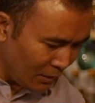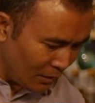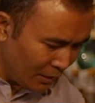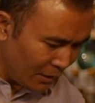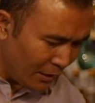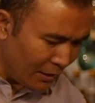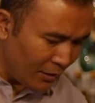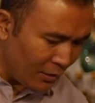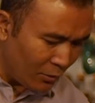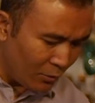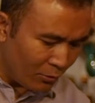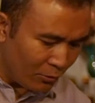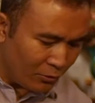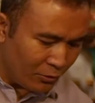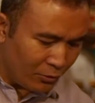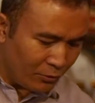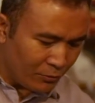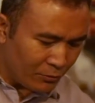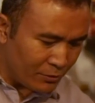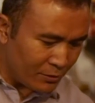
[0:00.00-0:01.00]
again, you
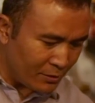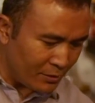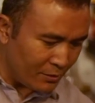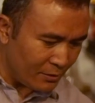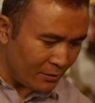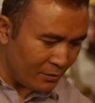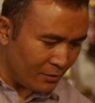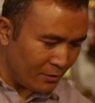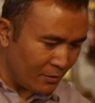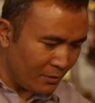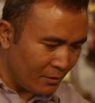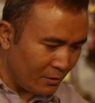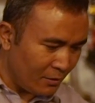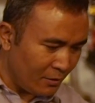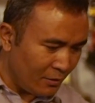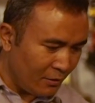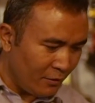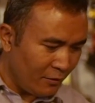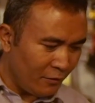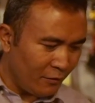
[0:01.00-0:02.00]
could use
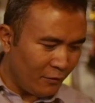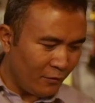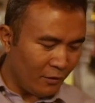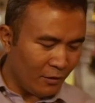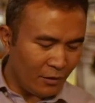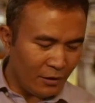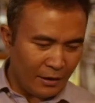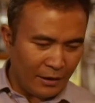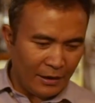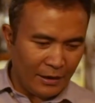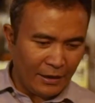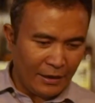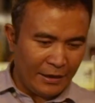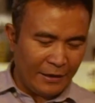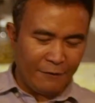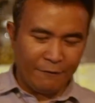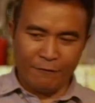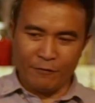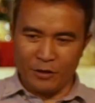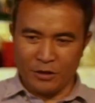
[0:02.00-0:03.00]

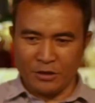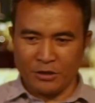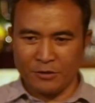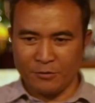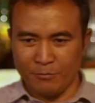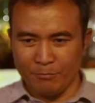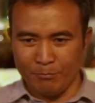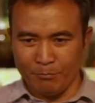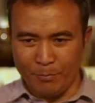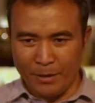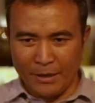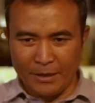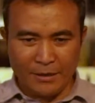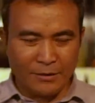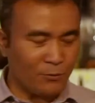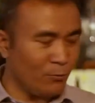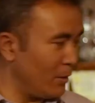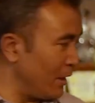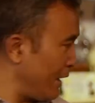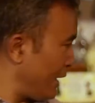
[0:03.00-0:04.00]
any fresh
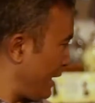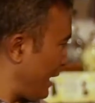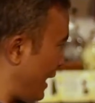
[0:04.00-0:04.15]
berries. What I